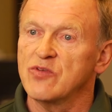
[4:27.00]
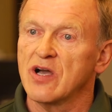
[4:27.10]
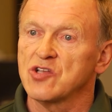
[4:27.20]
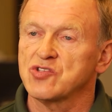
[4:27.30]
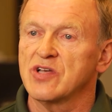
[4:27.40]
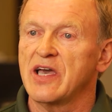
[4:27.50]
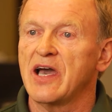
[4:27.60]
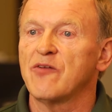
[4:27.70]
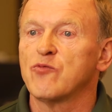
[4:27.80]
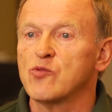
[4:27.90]
We also
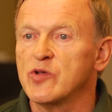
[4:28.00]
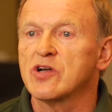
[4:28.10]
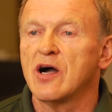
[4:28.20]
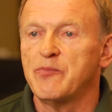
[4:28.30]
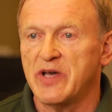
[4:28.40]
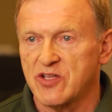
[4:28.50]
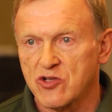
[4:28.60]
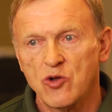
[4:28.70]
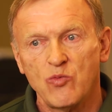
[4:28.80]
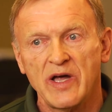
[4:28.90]
have what we call
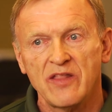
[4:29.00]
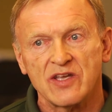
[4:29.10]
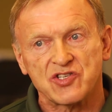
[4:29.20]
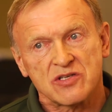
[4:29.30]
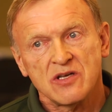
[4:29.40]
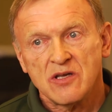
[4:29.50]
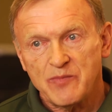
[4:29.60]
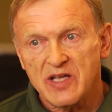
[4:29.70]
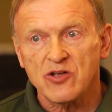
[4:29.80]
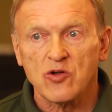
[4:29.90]
medical wellness.
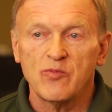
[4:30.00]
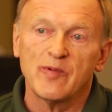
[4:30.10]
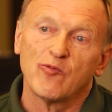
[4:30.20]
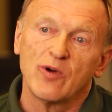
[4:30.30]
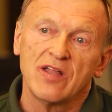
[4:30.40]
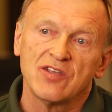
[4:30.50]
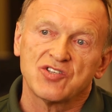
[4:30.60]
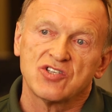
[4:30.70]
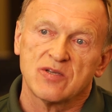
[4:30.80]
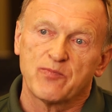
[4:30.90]
Medical
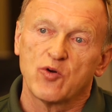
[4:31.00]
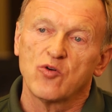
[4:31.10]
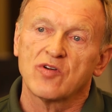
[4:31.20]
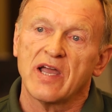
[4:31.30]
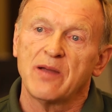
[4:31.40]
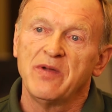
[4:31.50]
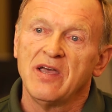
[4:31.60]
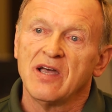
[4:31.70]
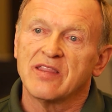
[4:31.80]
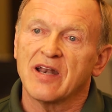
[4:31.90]
wellness is a program
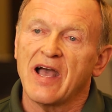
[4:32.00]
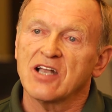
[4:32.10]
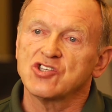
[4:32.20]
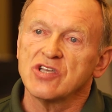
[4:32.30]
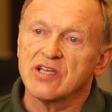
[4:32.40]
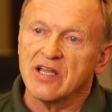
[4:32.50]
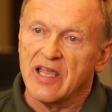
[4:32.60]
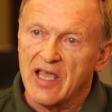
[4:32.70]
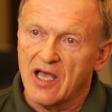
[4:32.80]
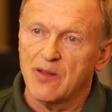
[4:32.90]
that actually can
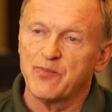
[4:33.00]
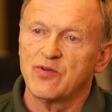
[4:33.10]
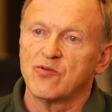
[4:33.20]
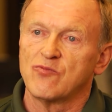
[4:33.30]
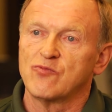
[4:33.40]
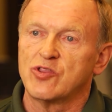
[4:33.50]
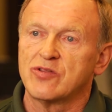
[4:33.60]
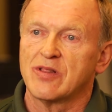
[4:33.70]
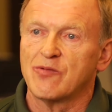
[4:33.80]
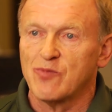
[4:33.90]
help with
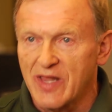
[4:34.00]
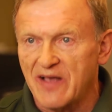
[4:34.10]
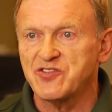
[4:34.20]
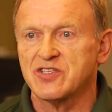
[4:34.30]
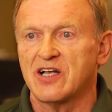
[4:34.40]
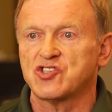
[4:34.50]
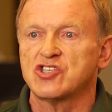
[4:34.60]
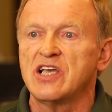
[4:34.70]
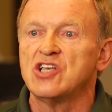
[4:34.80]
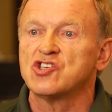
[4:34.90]
lifestyle
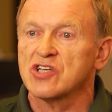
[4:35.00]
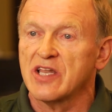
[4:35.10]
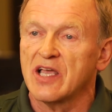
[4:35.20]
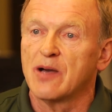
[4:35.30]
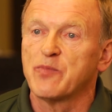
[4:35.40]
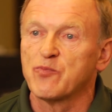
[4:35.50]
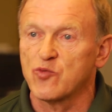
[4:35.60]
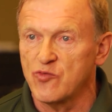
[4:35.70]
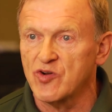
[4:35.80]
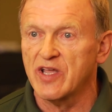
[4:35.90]
change, can help
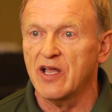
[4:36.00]
improve your